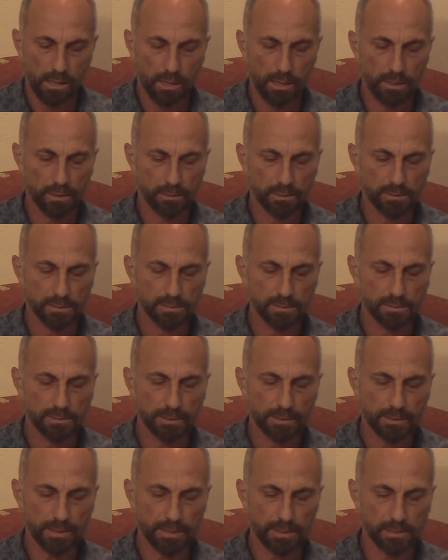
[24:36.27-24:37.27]
Hey, this is
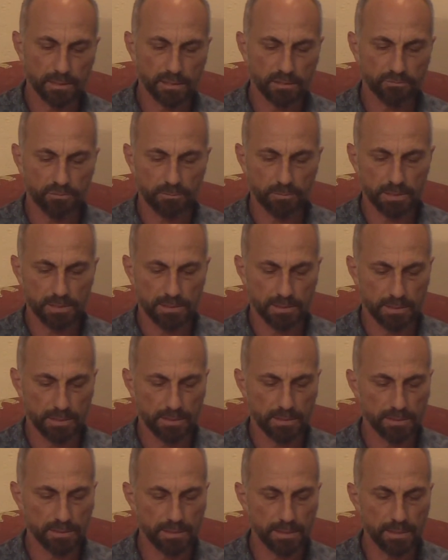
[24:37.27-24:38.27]
the latest from the
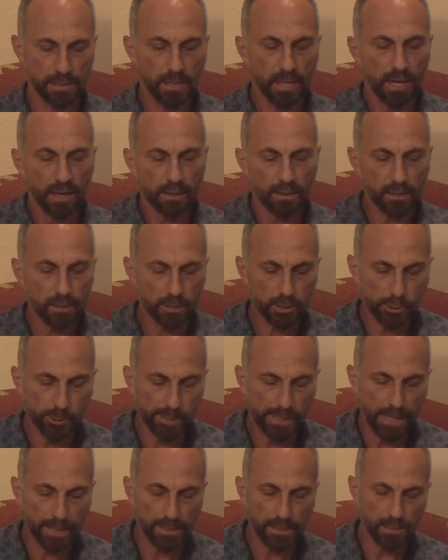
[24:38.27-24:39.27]
CDC. They're
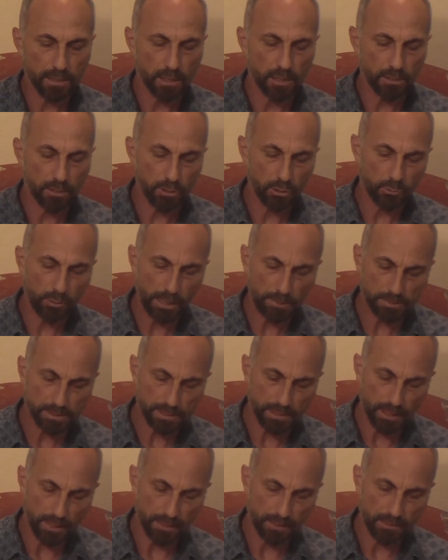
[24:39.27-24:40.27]
creating a new
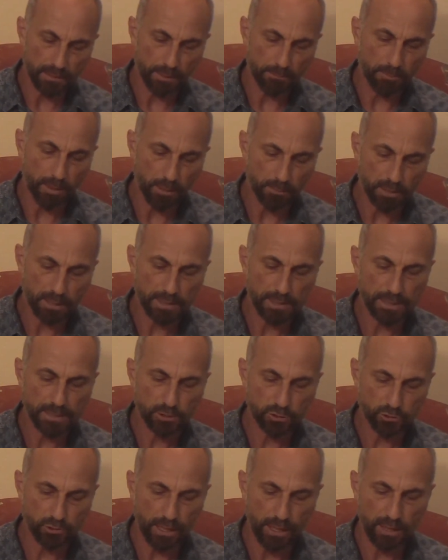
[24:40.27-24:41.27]
website that publicly
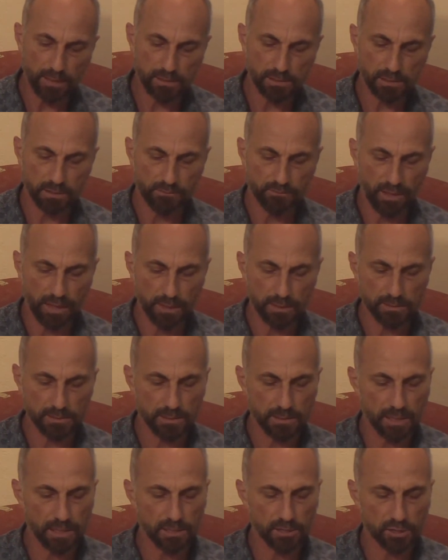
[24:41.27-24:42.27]
tracks the
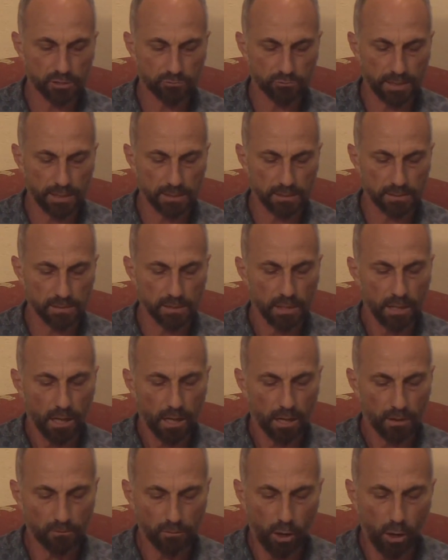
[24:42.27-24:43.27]
vaccination rates
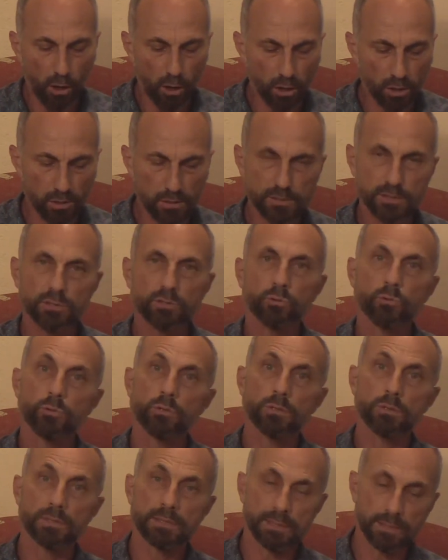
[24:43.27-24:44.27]
of all
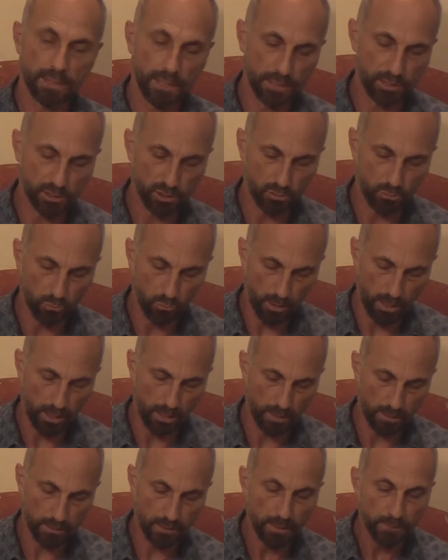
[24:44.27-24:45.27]
schools
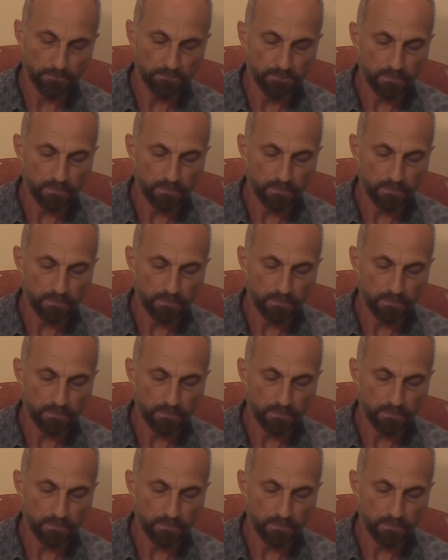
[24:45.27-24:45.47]
nationwide.